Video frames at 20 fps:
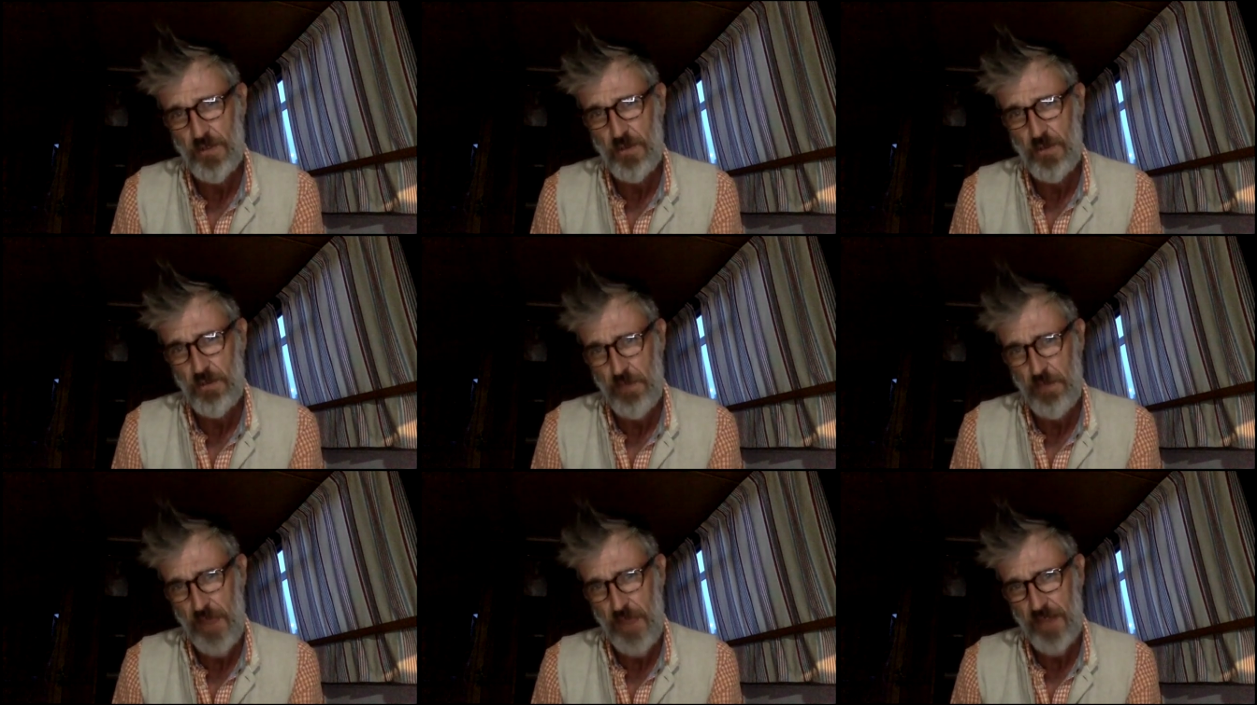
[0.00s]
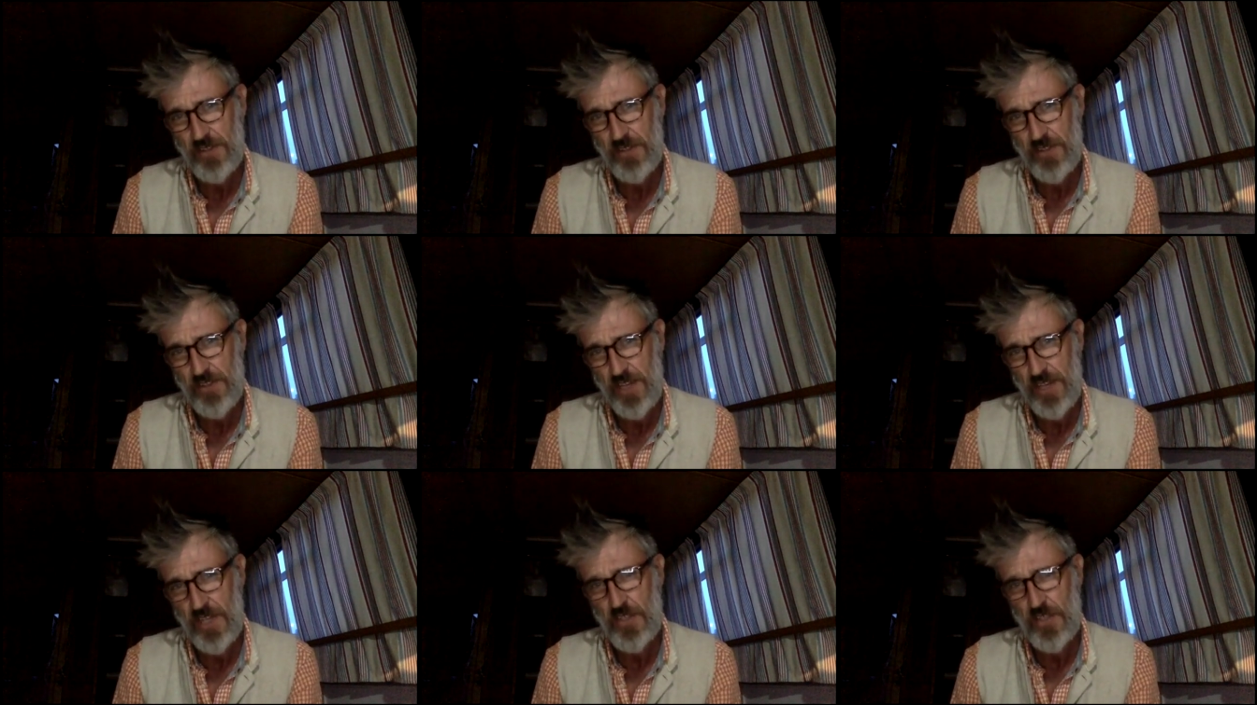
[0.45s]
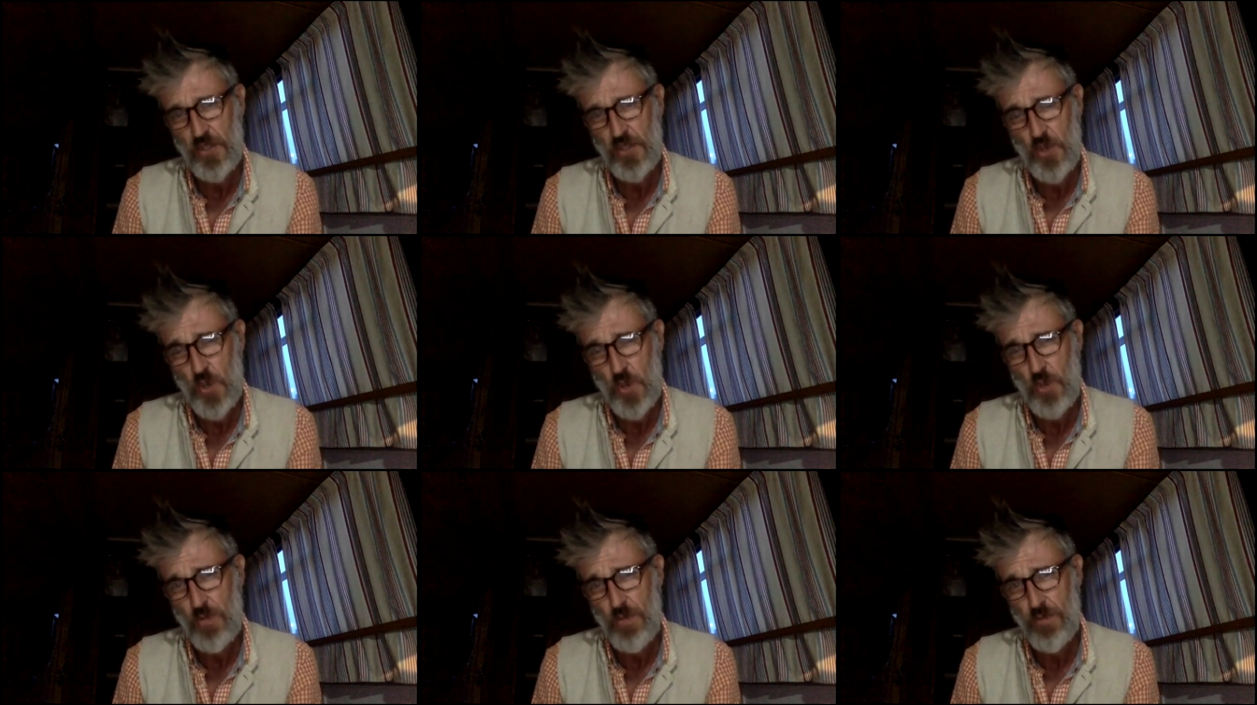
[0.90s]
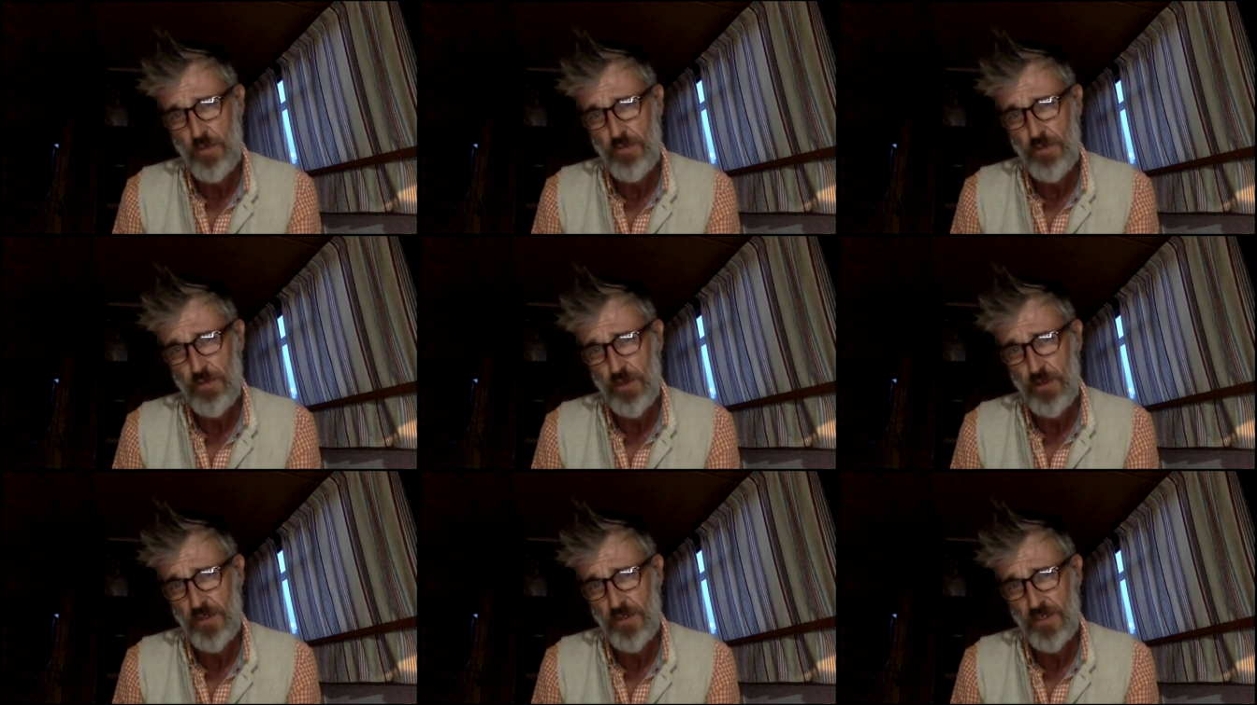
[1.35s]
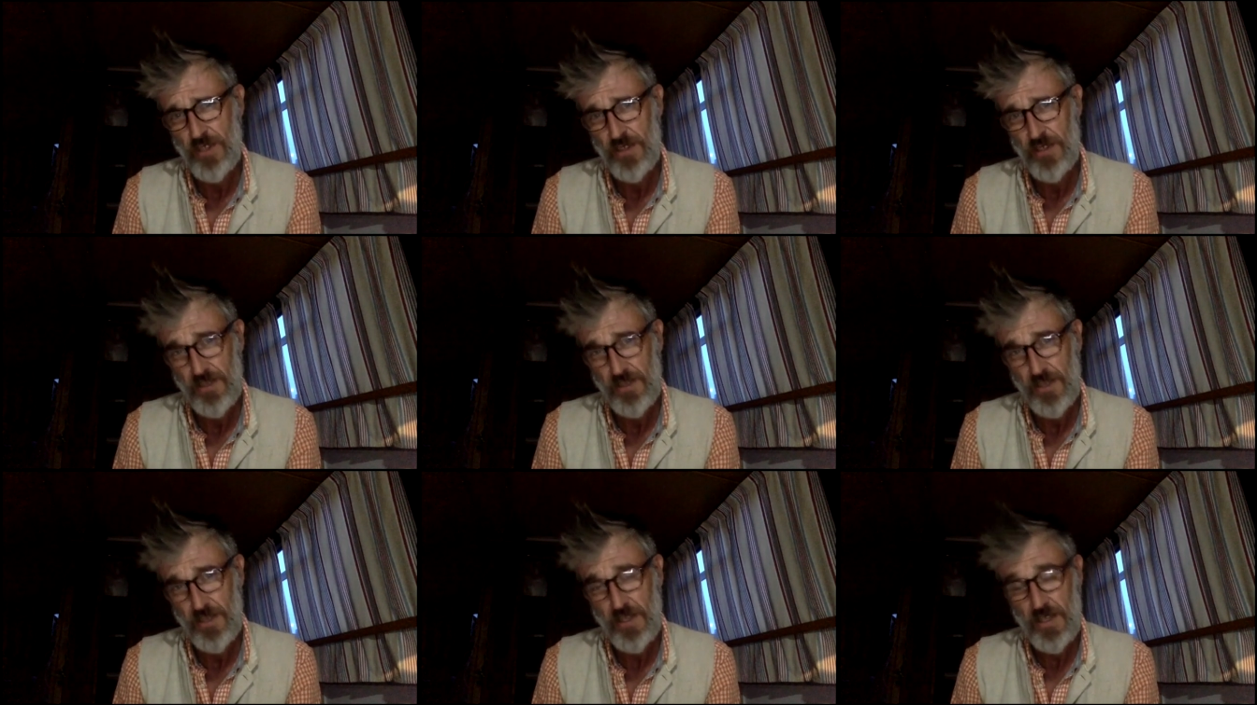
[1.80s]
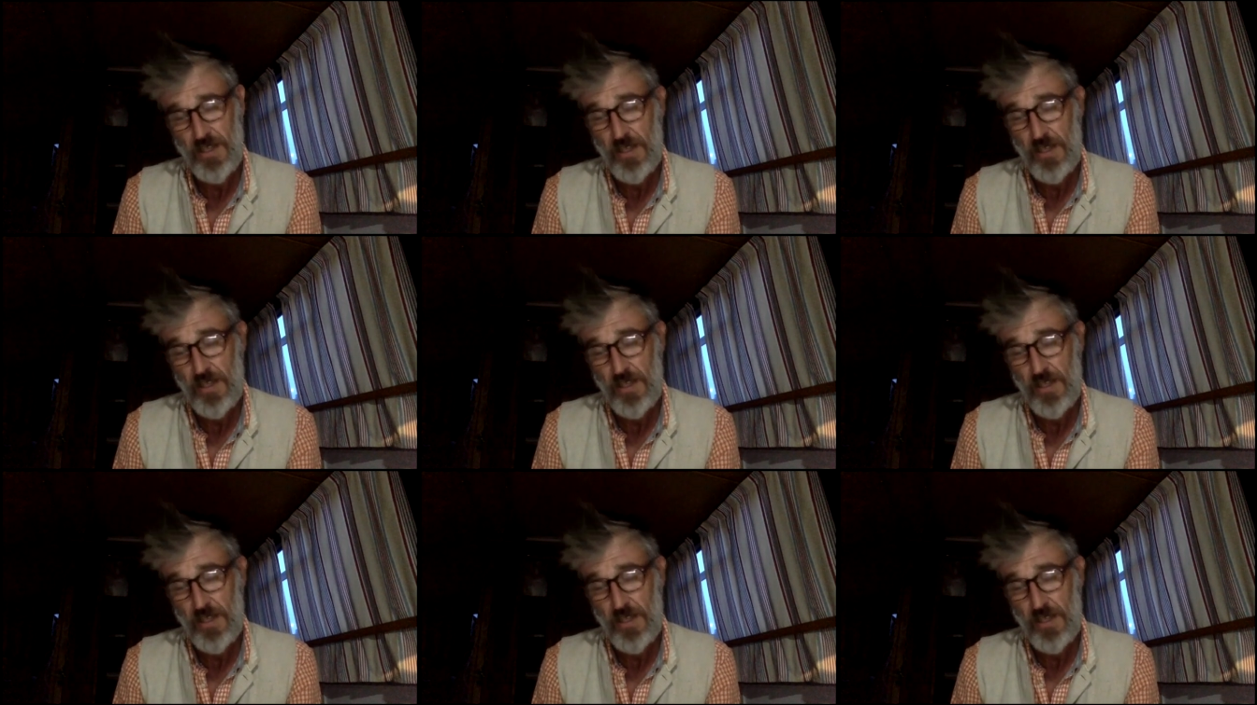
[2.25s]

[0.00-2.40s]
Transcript: a backstage courtroom process.